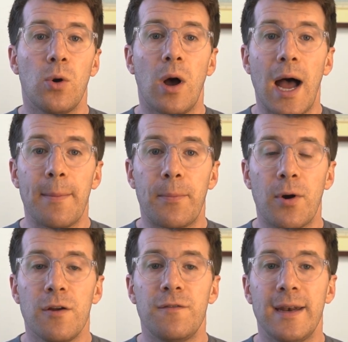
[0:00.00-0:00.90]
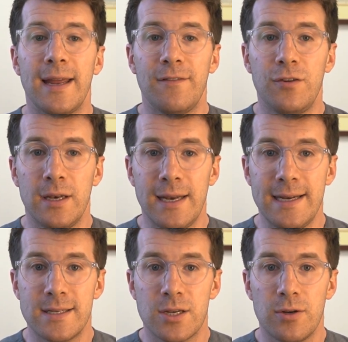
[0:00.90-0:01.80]
or ibuprofen if you
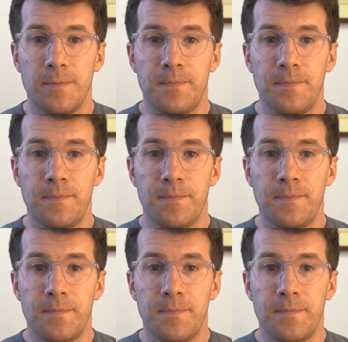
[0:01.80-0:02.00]
need to.